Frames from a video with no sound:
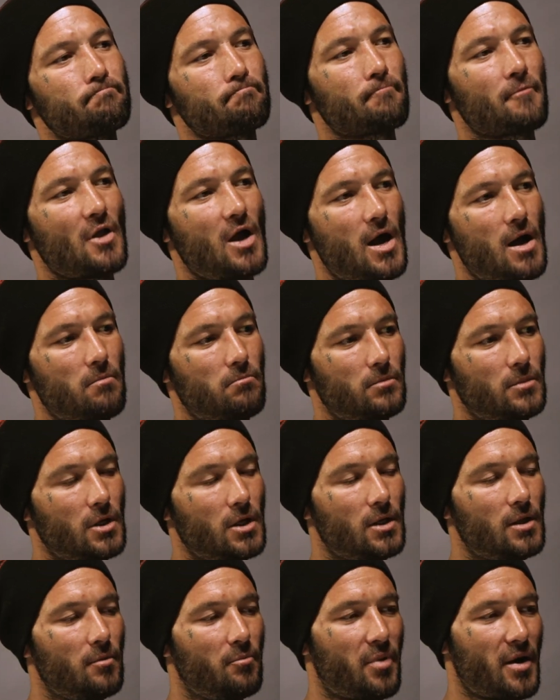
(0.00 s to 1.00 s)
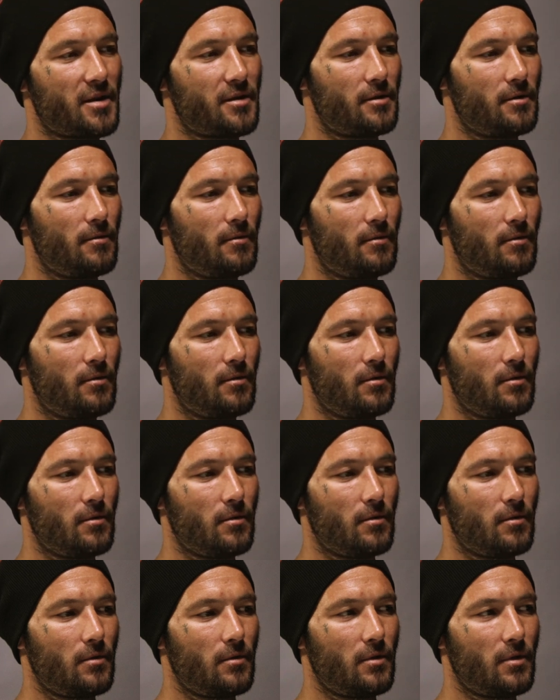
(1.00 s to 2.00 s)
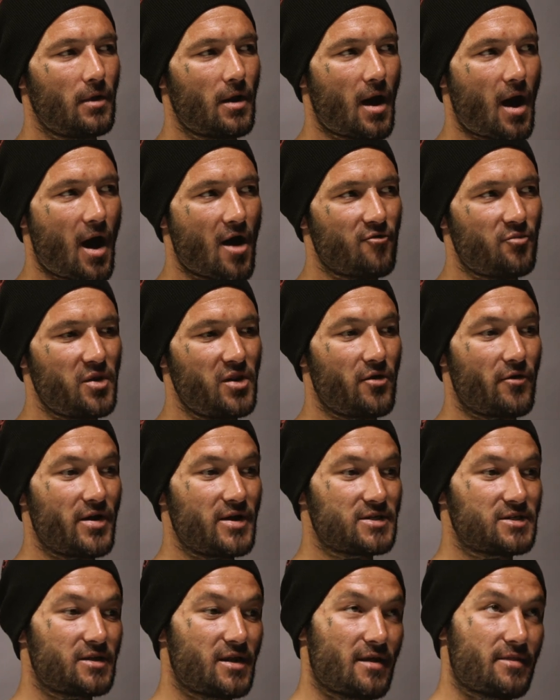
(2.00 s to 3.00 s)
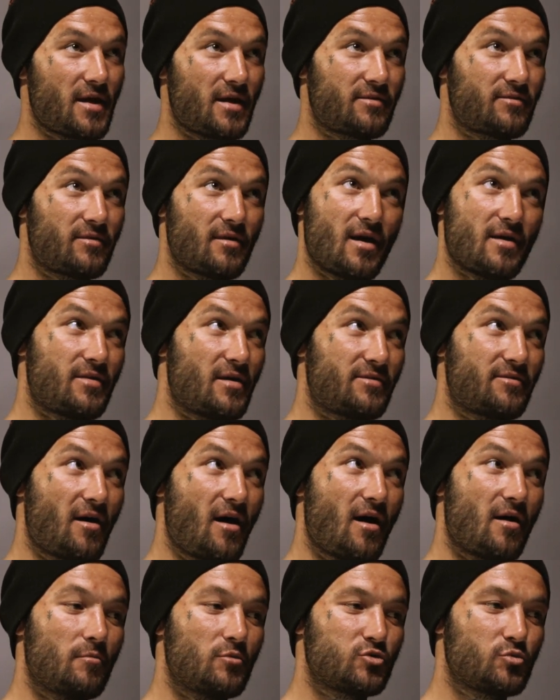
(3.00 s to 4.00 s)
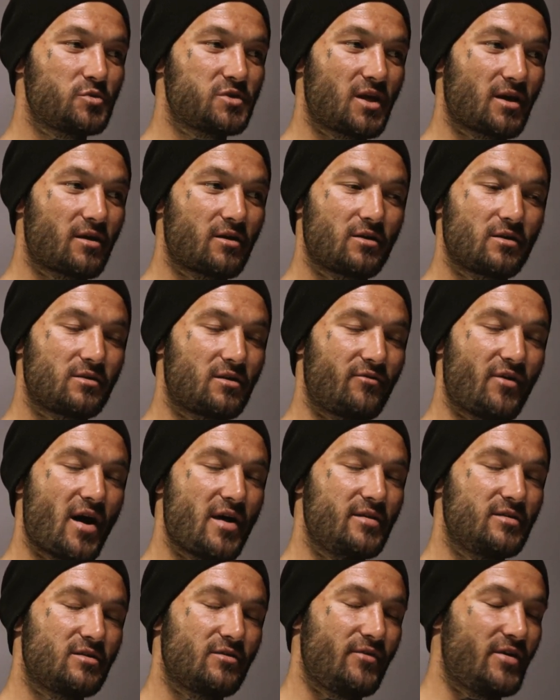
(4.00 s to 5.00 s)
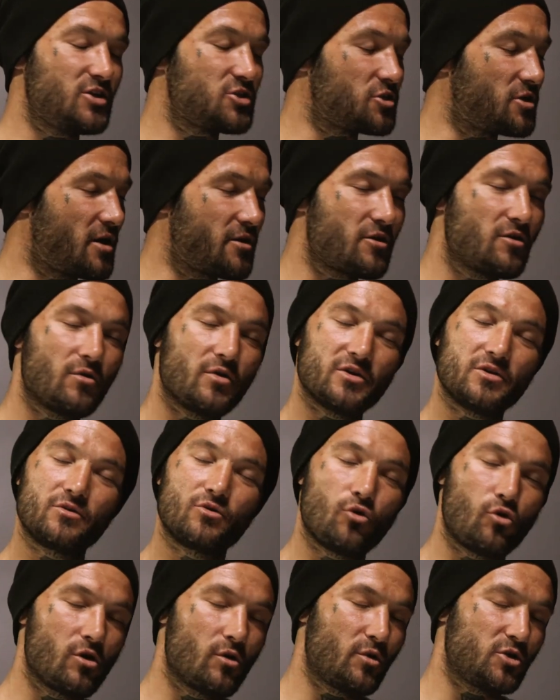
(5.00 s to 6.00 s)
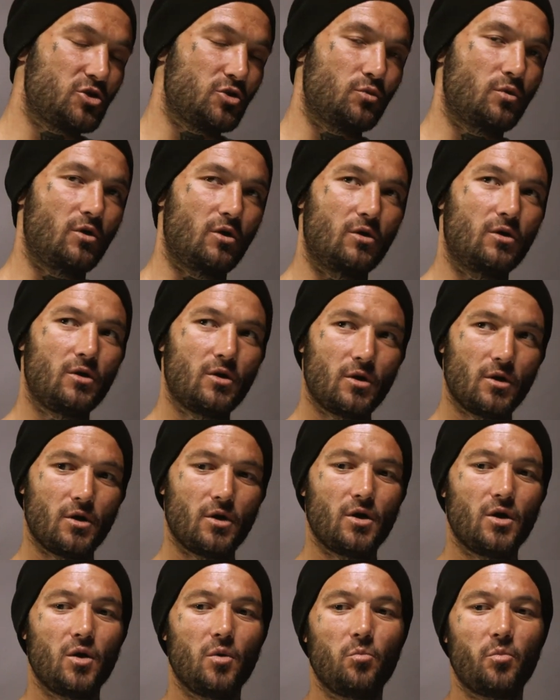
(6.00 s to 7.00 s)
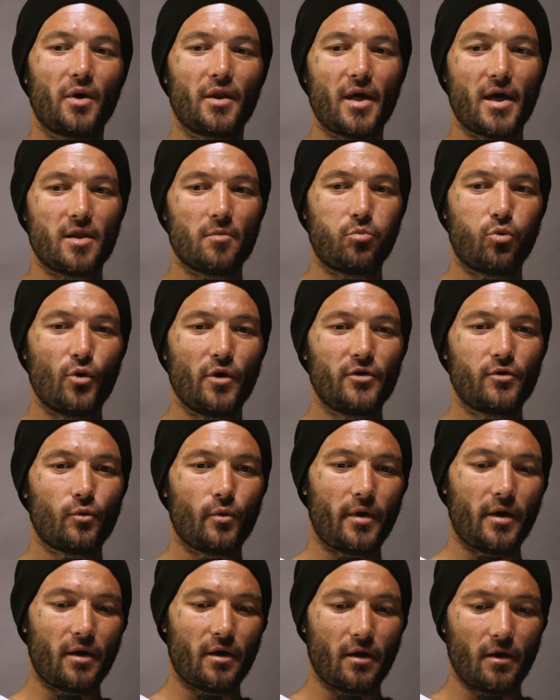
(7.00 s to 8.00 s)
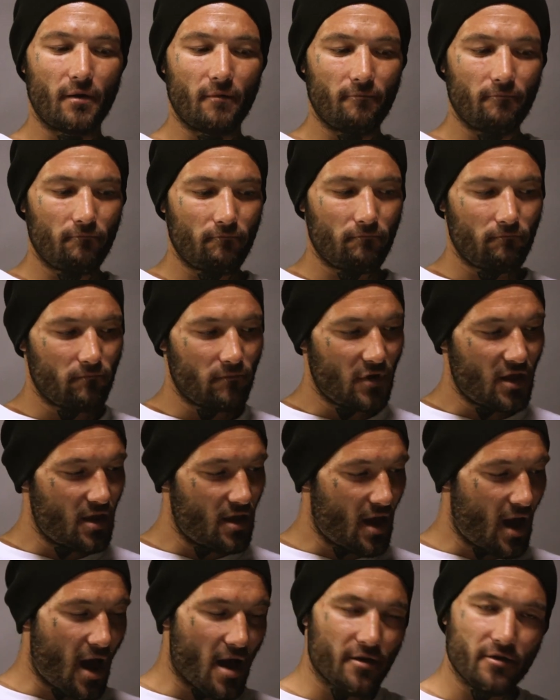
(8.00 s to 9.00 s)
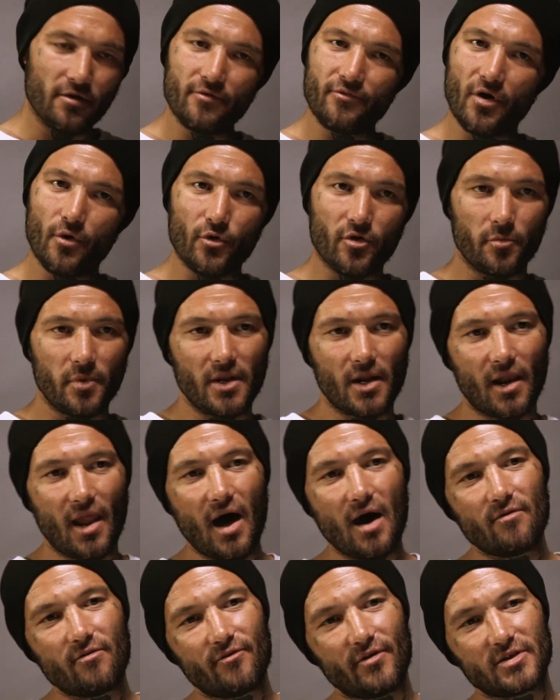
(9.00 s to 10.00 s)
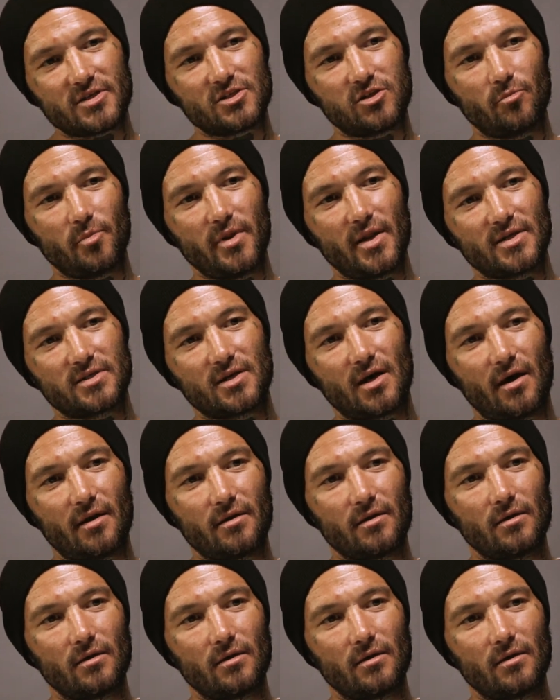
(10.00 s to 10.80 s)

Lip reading: But I've been arrested at that time. It was almost like divine intervention. I don't know, call it what you will, but at a point where I don't know if I would have been alive if I'd still been outside.